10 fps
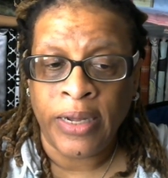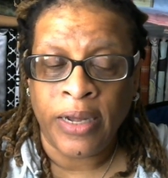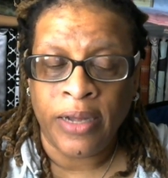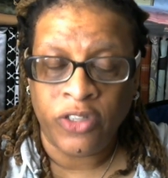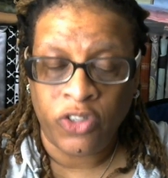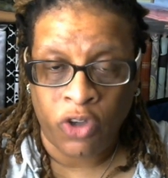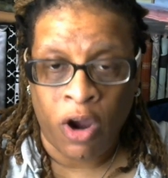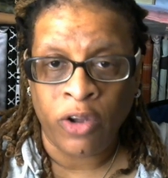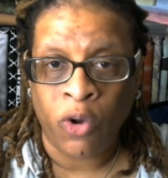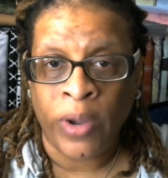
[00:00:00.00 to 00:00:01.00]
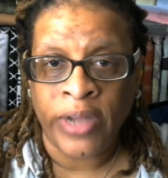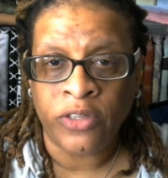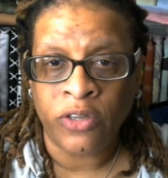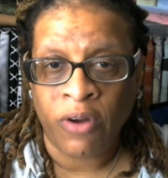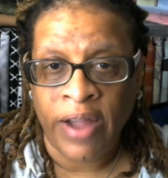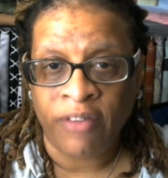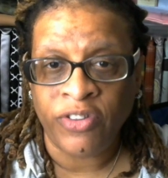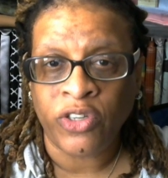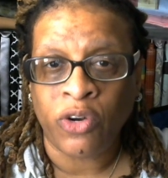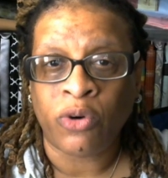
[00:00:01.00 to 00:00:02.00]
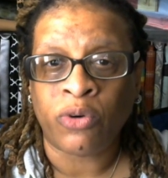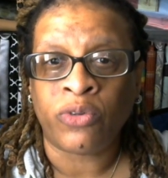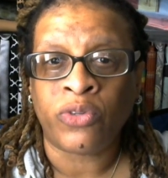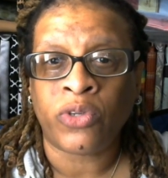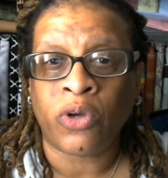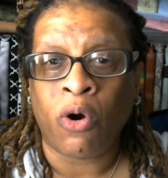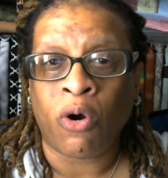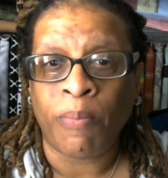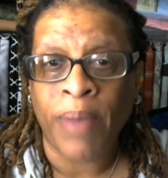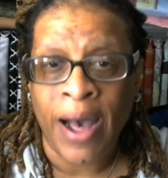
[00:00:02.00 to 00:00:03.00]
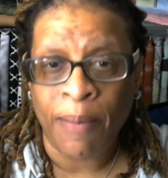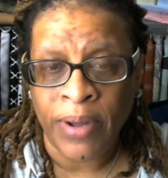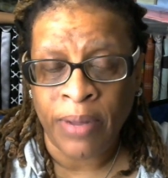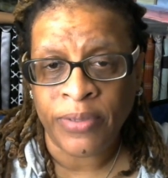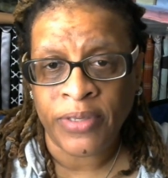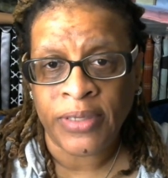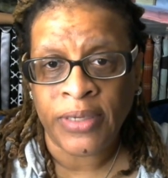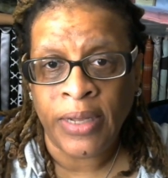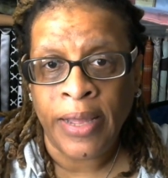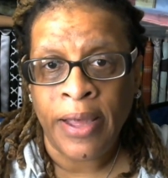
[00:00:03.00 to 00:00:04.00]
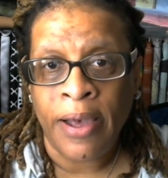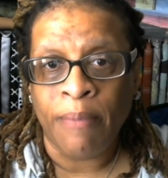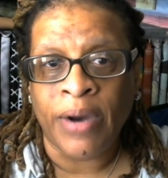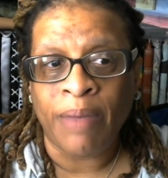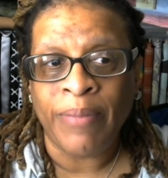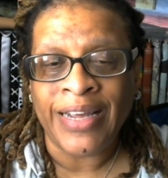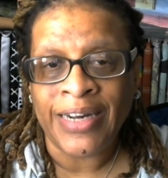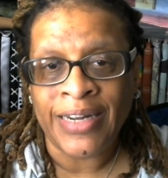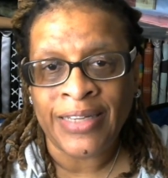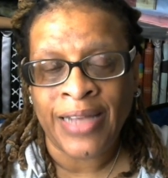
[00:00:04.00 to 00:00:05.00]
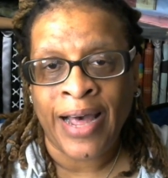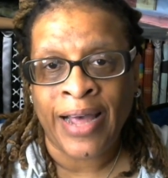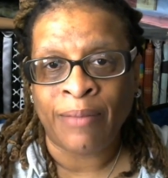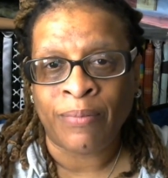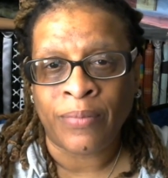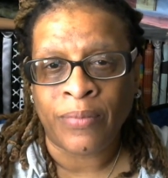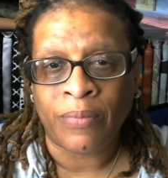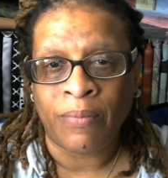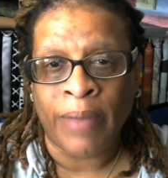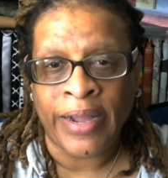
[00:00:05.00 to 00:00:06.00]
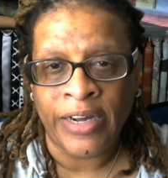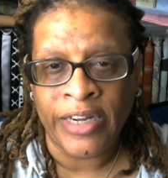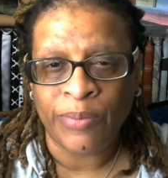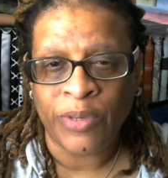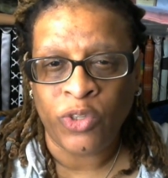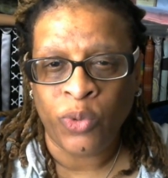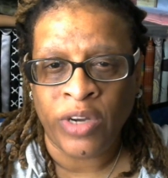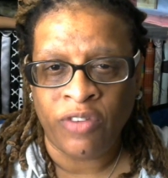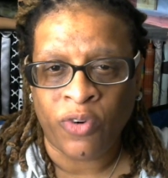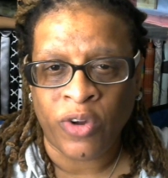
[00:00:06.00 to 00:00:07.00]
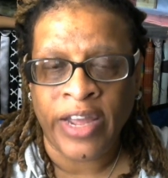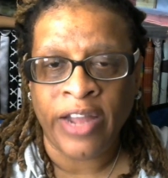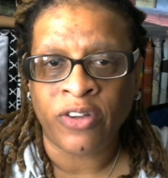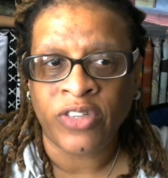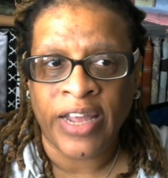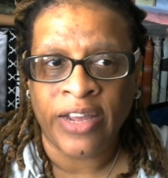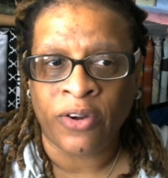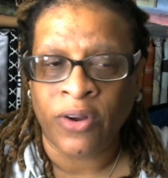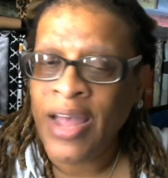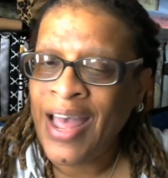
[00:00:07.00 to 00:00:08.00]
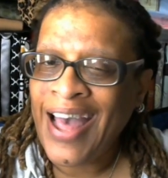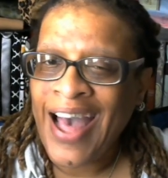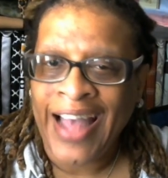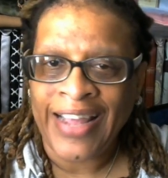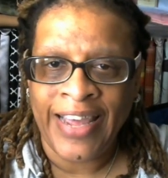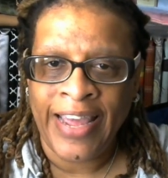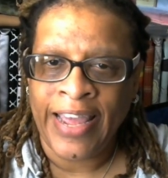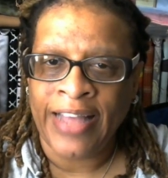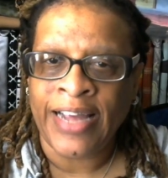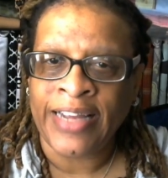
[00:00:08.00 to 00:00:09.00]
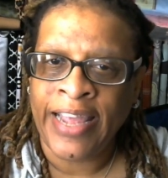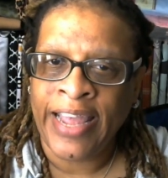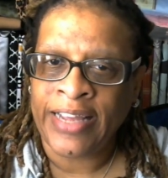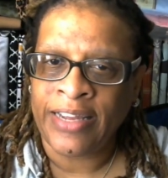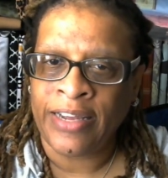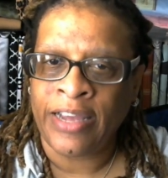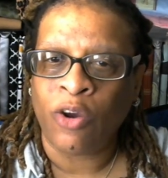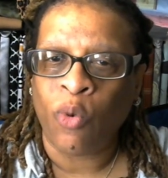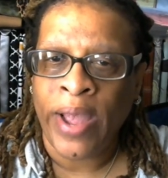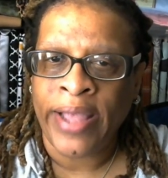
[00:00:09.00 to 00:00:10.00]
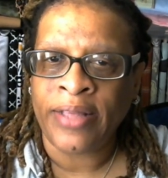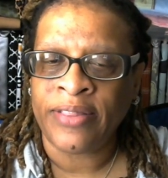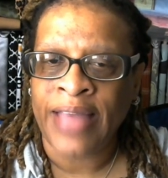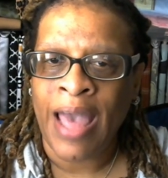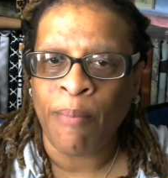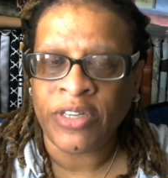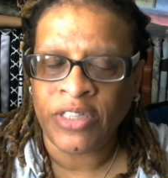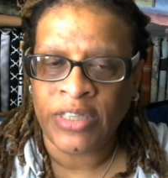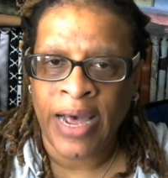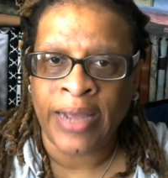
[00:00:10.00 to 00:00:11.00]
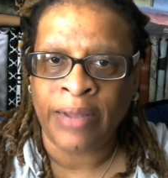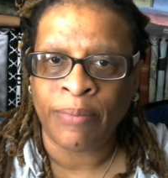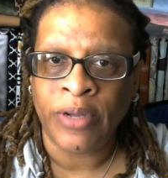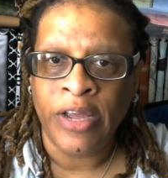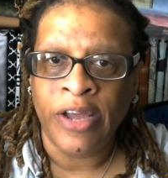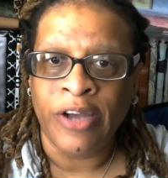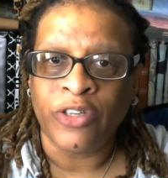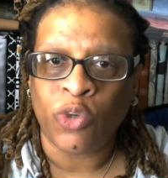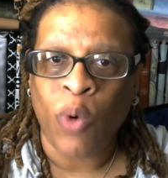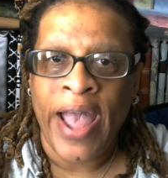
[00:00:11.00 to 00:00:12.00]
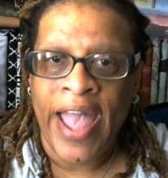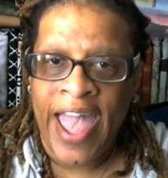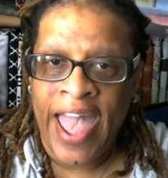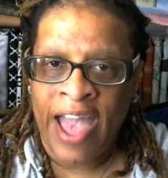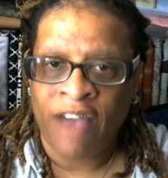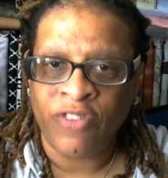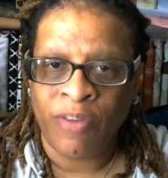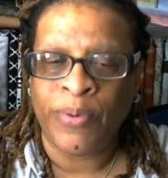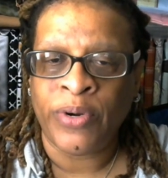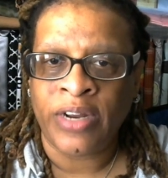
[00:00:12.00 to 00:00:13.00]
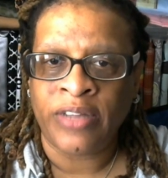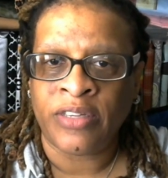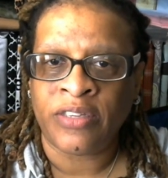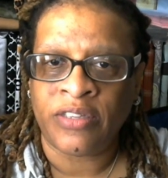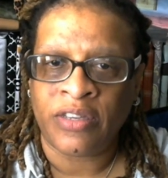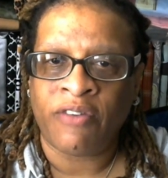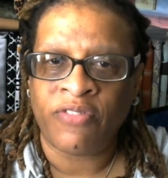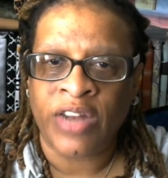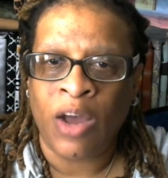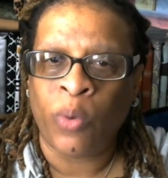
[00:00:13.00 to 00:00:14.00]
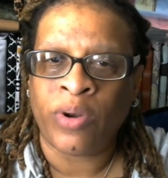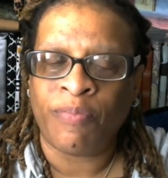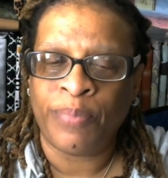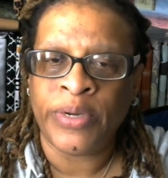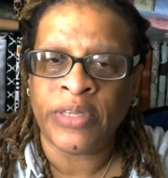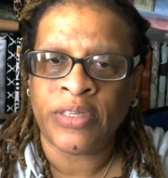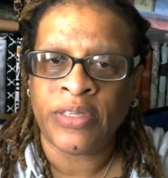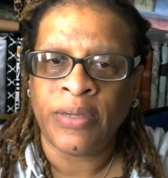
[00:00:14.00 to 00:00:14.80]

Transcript: start going to craft shows or pop-ups, but because I'm my husband 24 caretaker, I can't get away that much time. So I have to put the stuff that I would have put